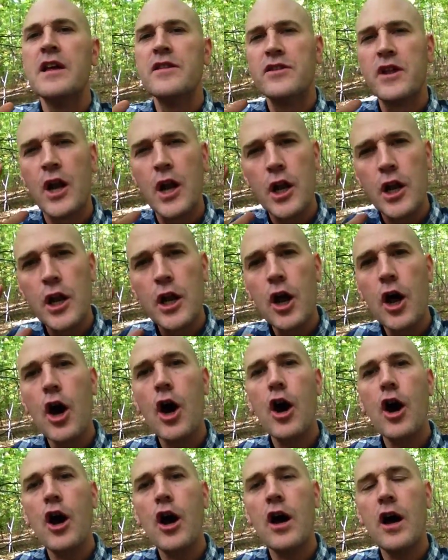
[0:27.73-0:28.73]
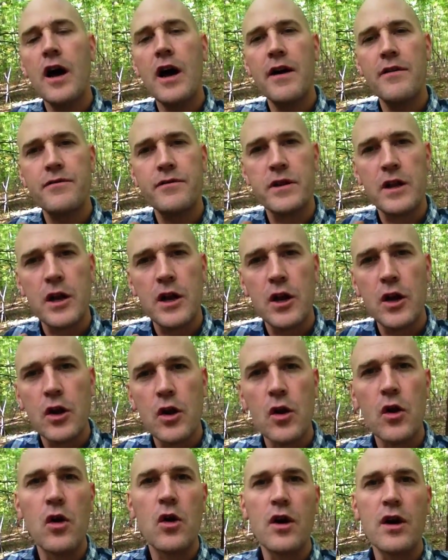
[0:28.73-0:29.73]
"The law of the
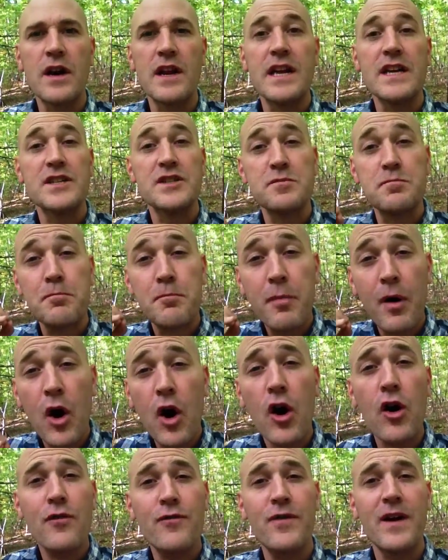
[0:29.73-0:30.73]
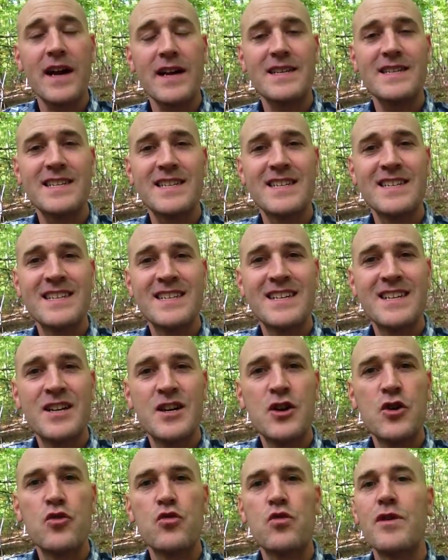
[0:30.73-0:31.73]
Lord is perfect,
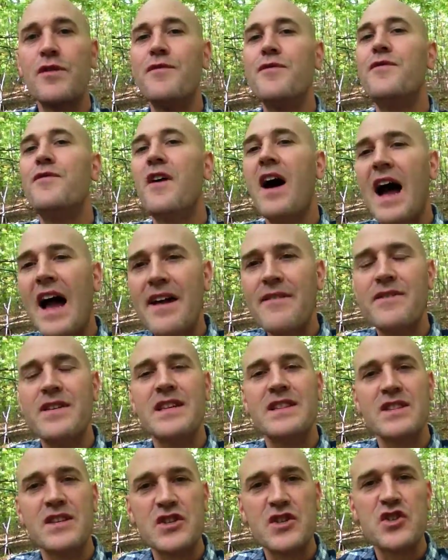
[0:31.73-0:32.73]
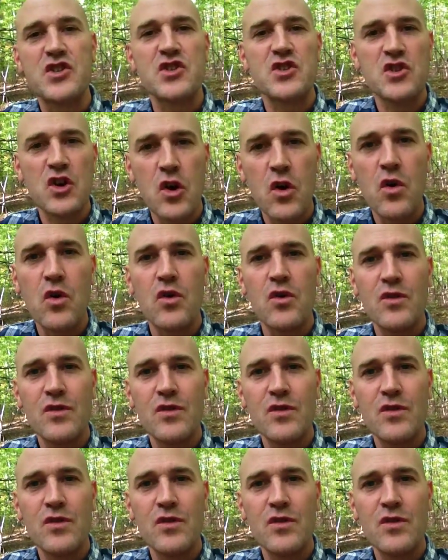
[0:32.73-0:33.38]
reviving the soul.